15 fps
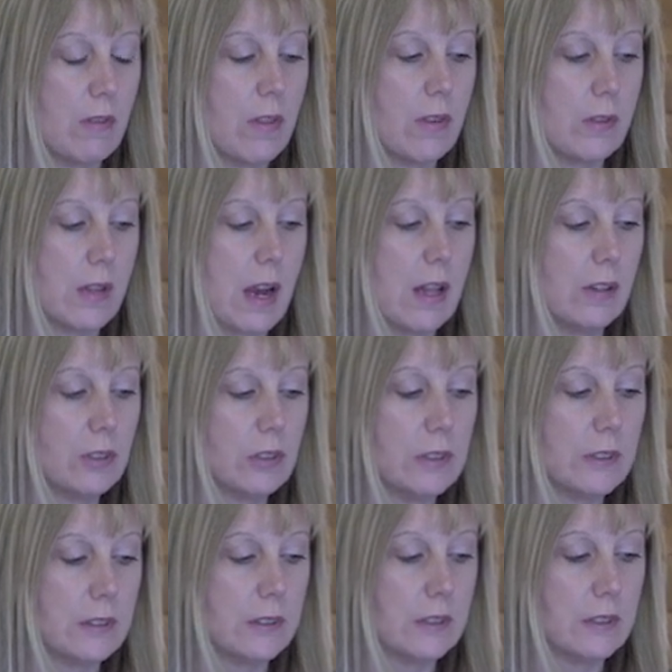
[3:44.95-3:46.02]
Then there's
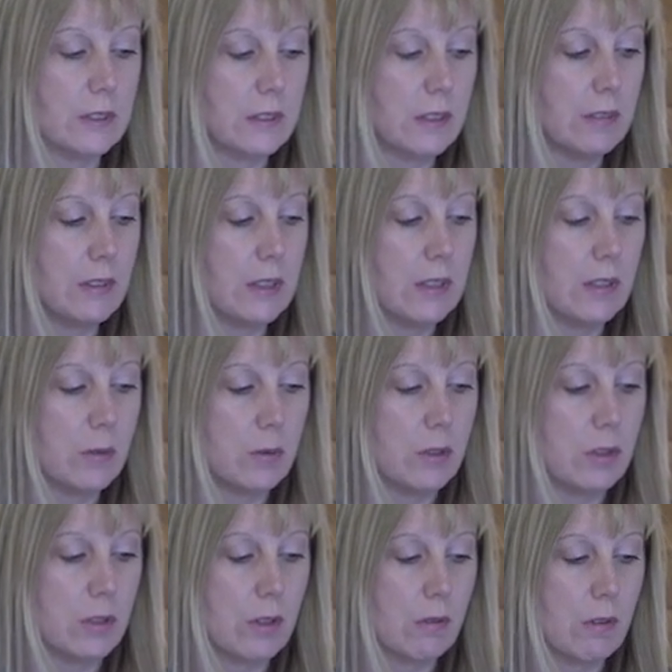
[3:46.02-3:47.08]
allergies and sensitivities,
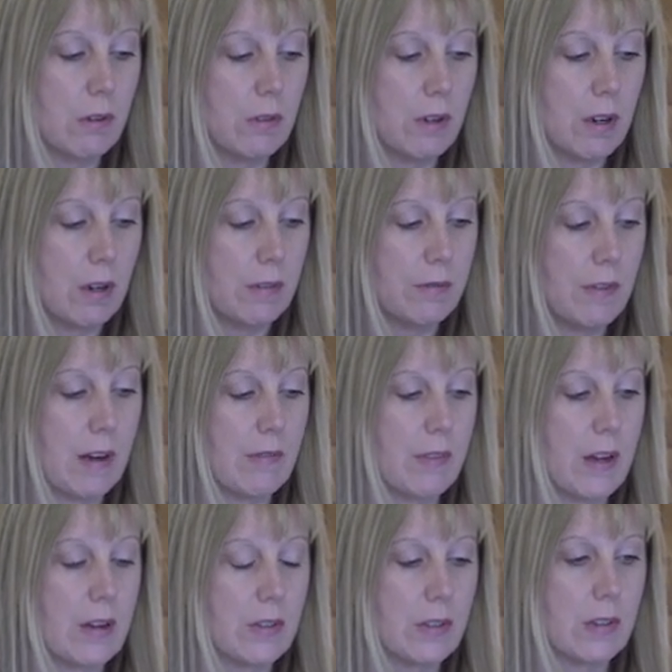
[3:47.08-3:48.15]
which is over
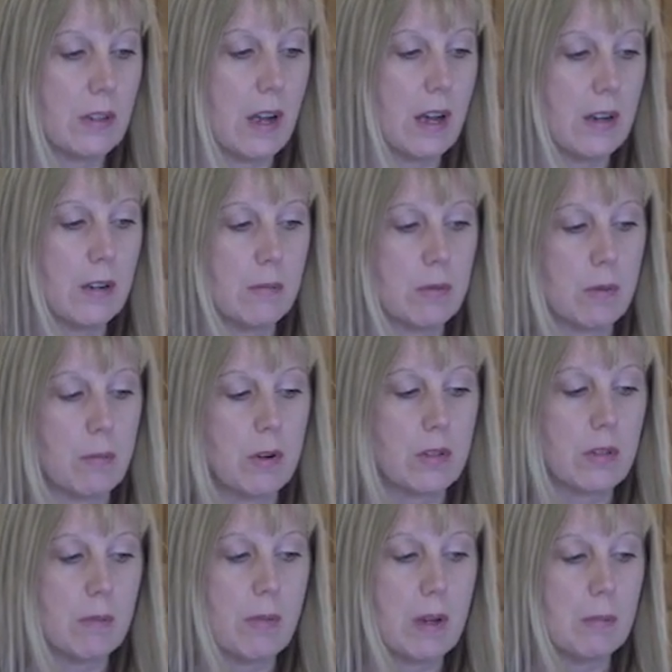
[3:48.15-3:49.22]
5,000 items a
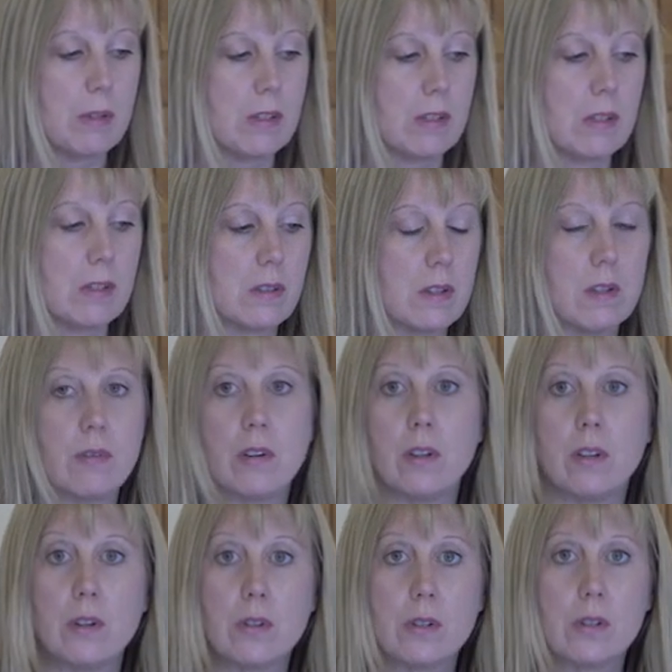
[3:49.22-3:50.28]
person may be sensitive or
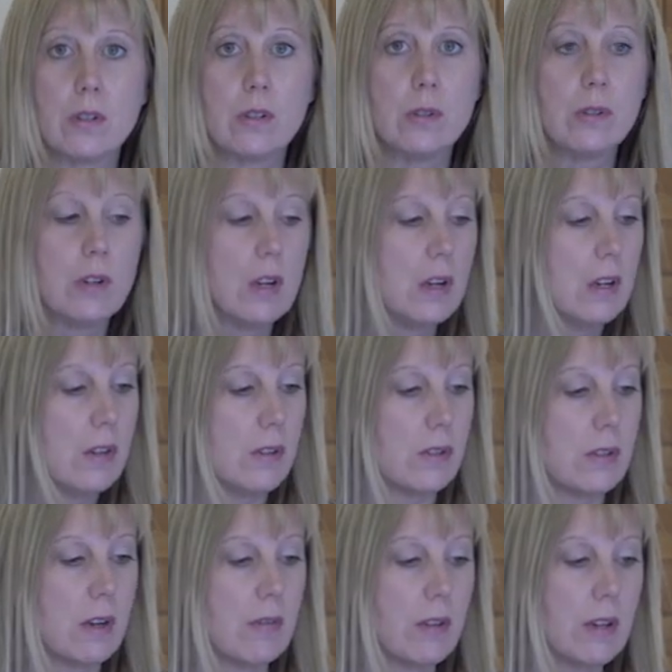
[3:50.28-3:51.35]
allergic to. There's
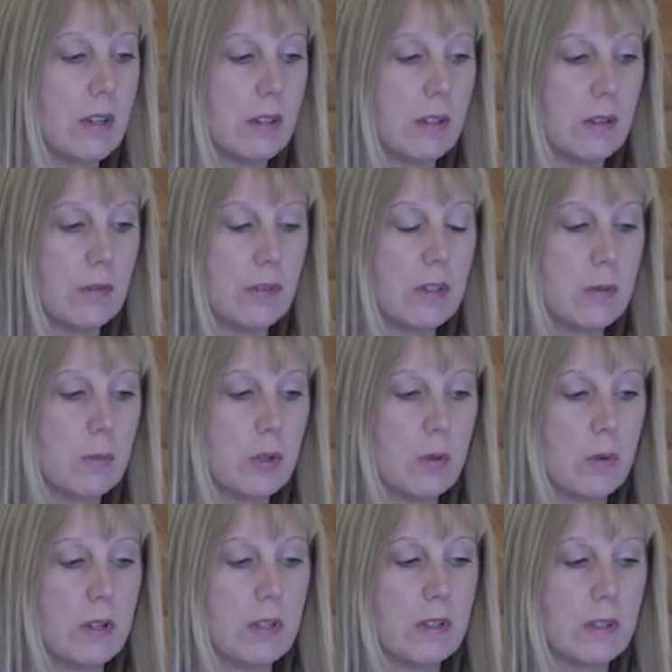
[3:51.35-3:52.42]
definitely a difference
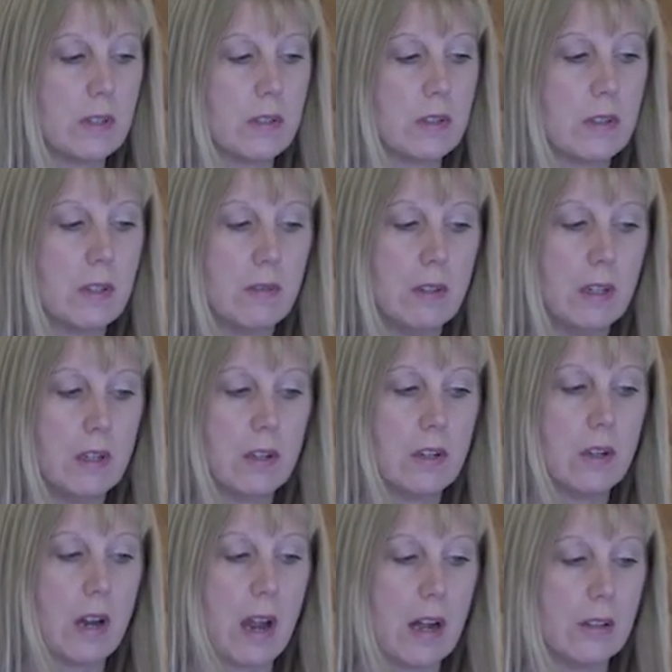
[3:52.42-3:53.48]
between sensitivity
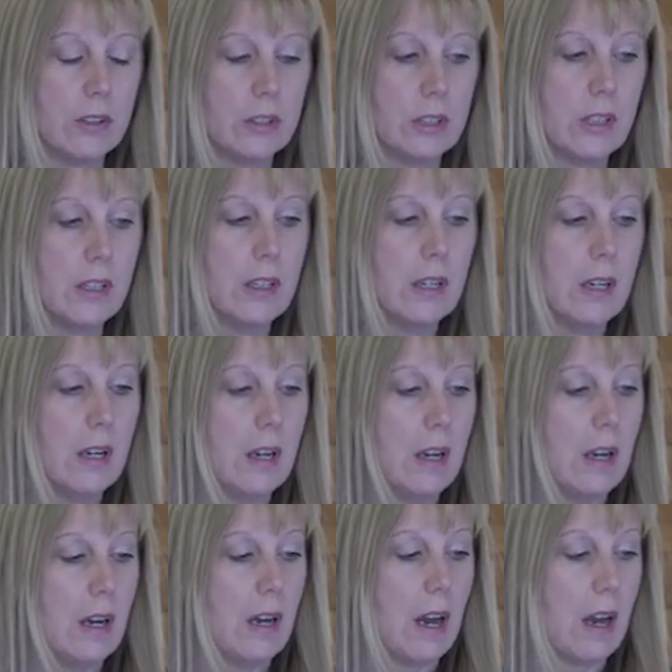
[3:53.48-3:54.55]
and allergy.
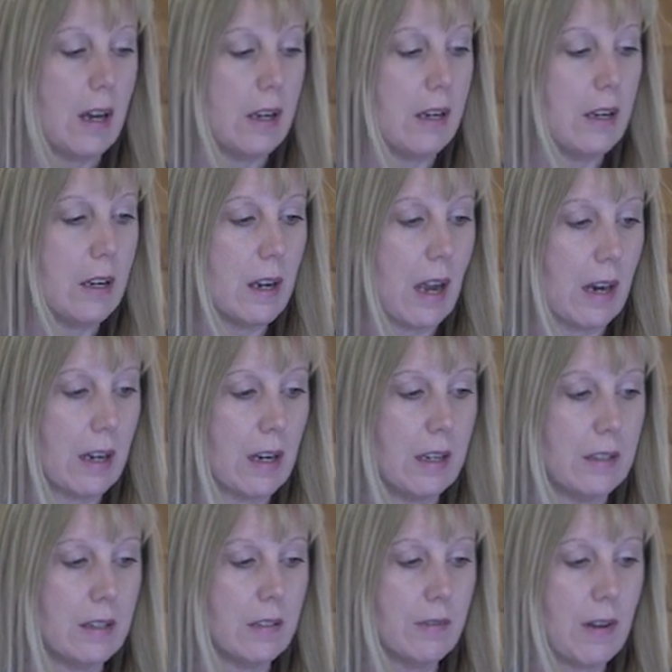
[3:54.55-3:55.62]
And I can
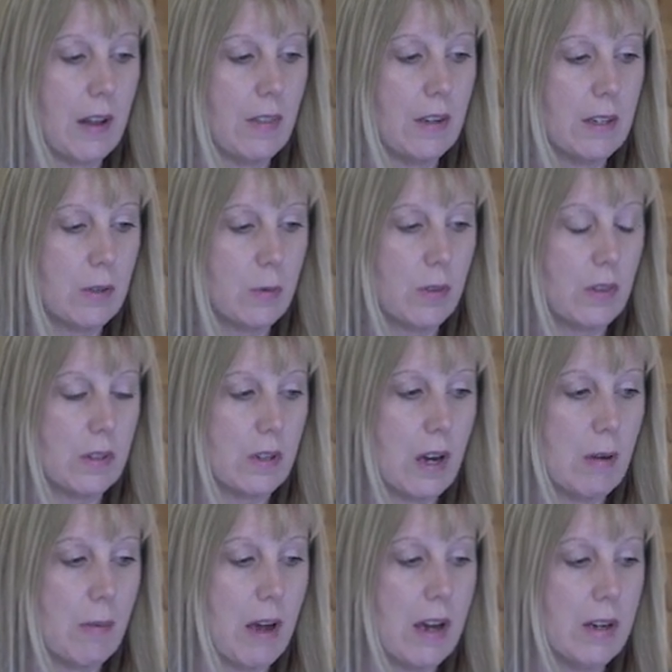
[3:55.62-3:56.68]
identify these with the
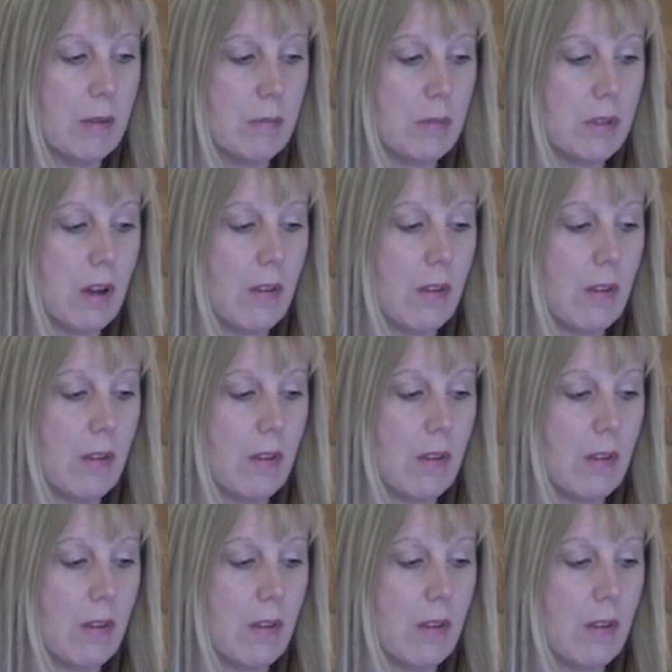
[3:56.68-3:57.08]
top items.